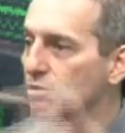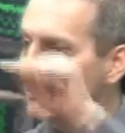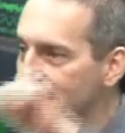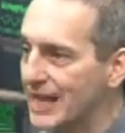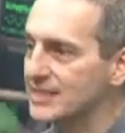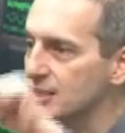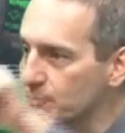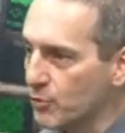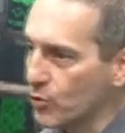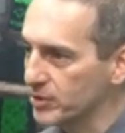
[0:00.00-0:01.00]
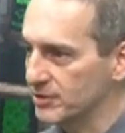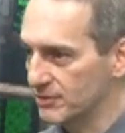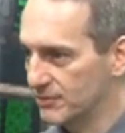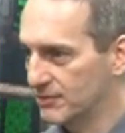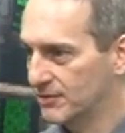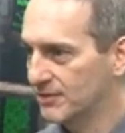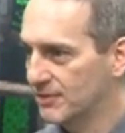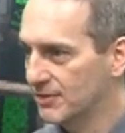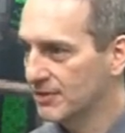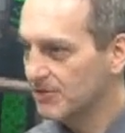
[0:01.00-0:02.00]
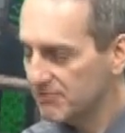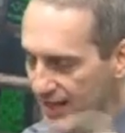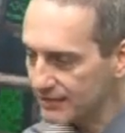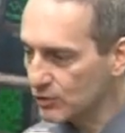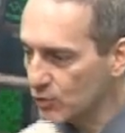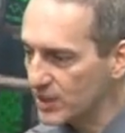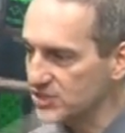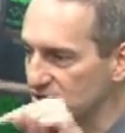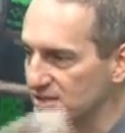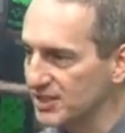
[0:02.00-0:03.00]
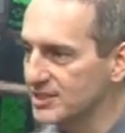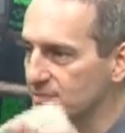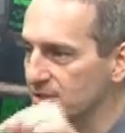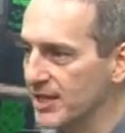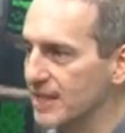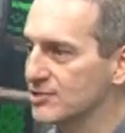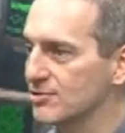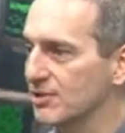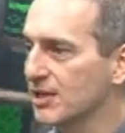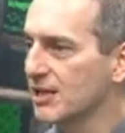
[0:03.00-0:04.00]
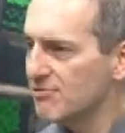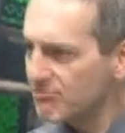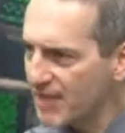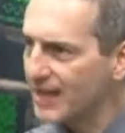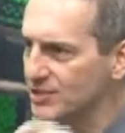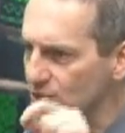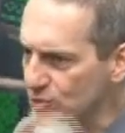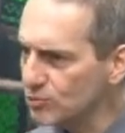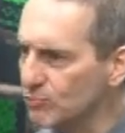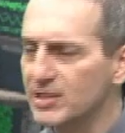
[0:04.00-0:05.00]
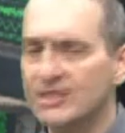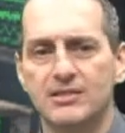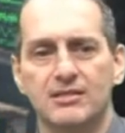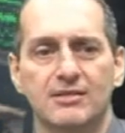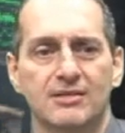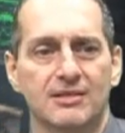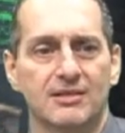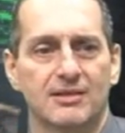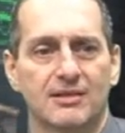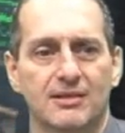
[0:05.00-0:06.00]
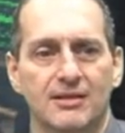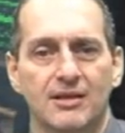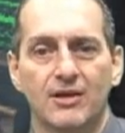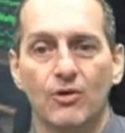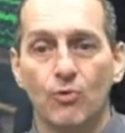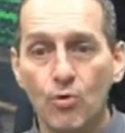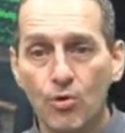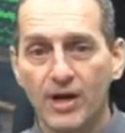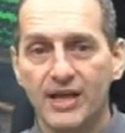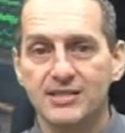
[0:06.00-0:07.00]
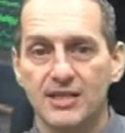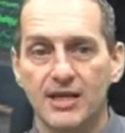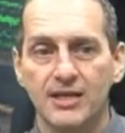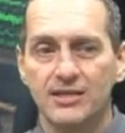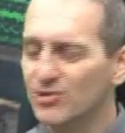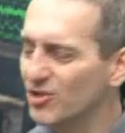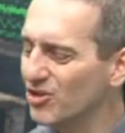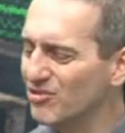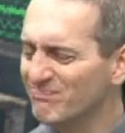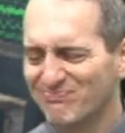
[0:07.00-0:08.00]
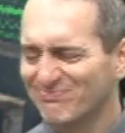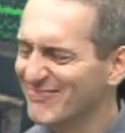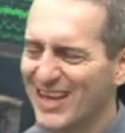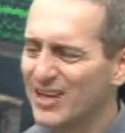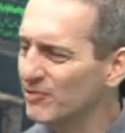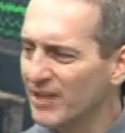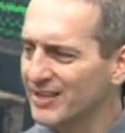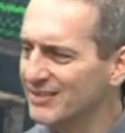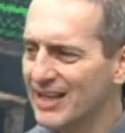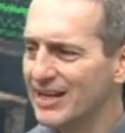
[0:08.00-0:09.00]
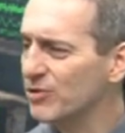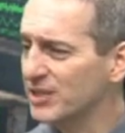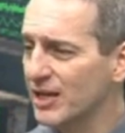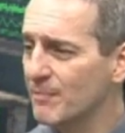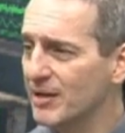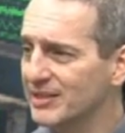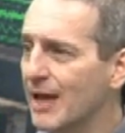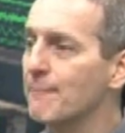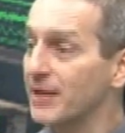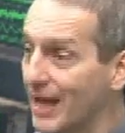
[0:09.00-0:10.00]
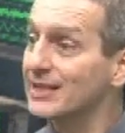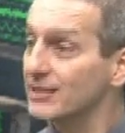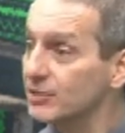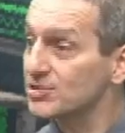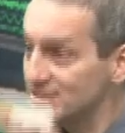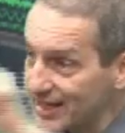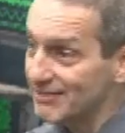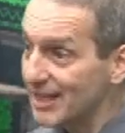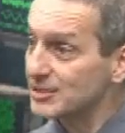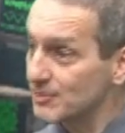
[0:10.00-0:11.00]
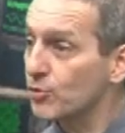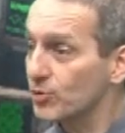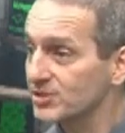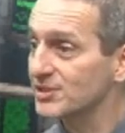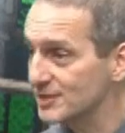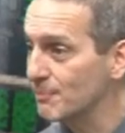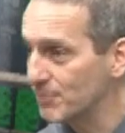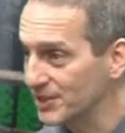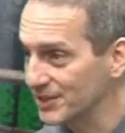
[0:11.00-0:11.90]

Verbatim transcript: that's important. That question needs to be answered. That is a good reason. Or I say, you know, I don't like that, I don't care about that, but I can understand that's important to somebody.